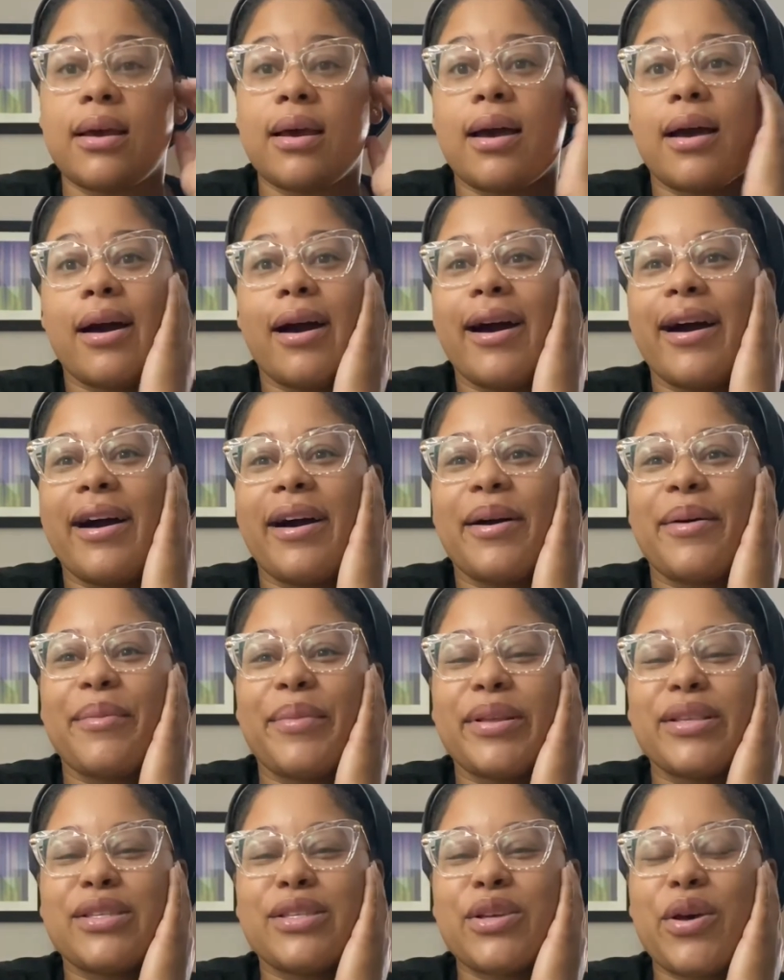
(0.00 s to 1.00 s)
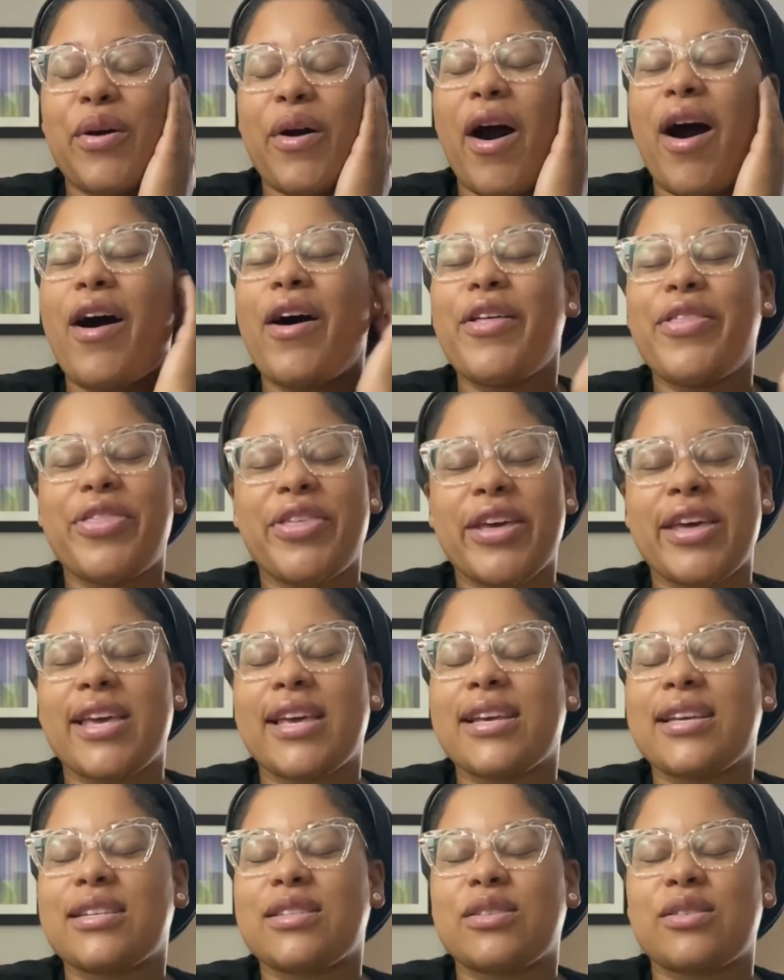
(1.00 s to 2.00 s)
um, and so all
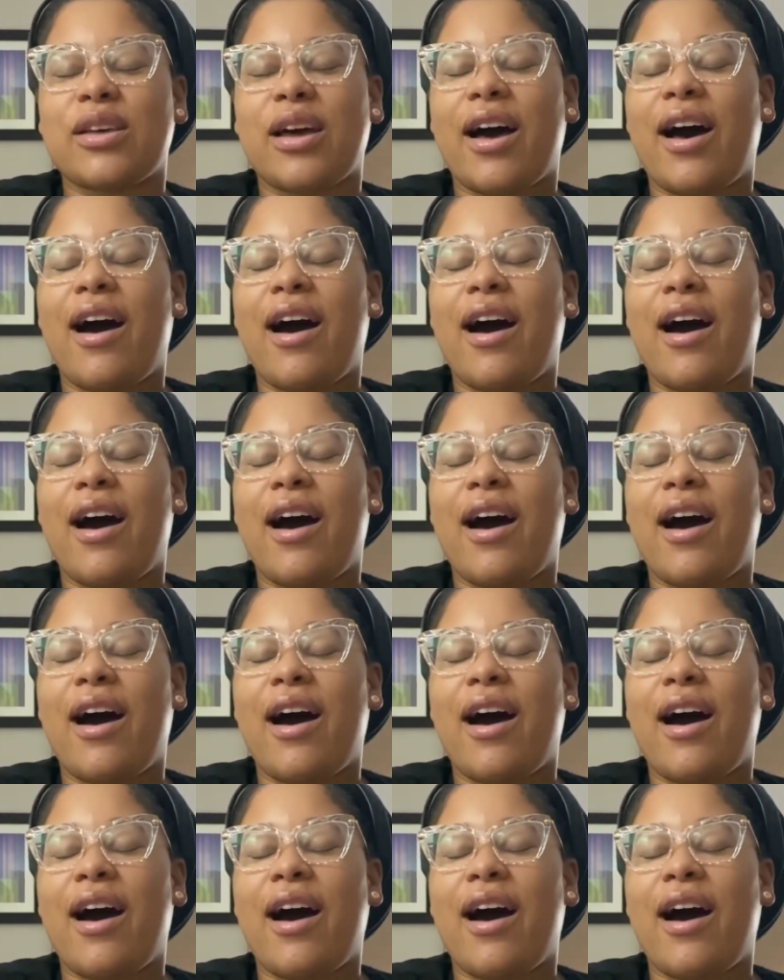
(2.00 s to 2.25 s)
things,